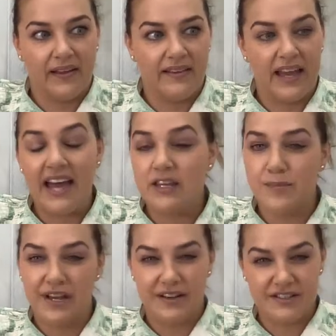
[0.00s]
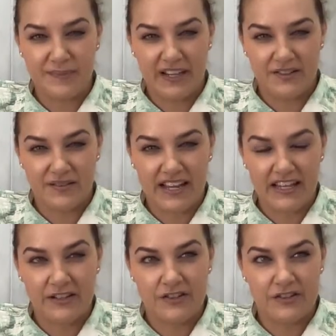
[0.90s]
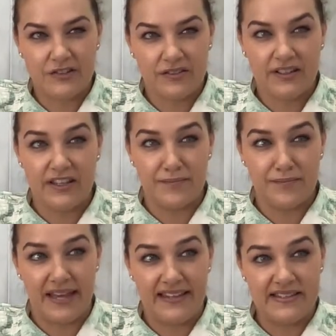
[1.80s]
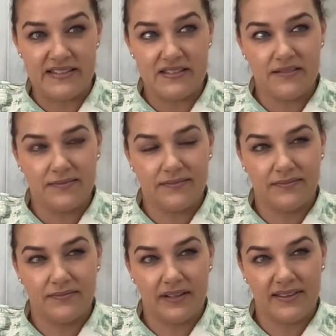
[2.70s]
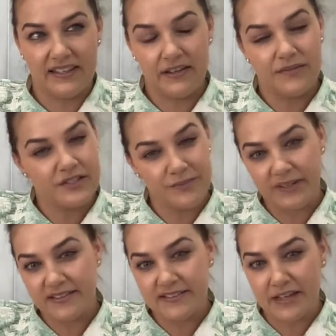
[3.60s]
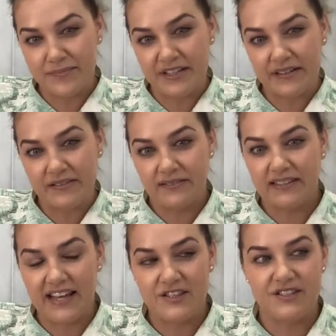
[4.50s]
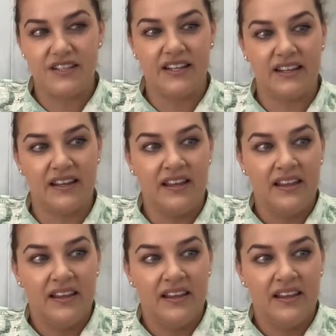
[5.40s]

They had the Perspex range in the men's, I think it was spring, summer last year.